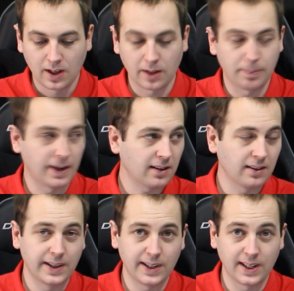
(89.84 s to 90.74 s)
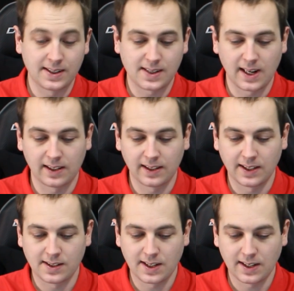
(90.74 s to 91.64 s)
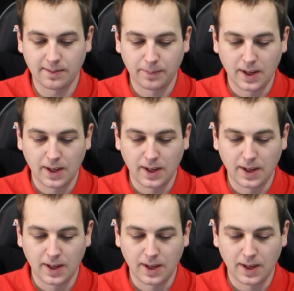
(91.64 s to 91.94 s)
The backlighting is LED,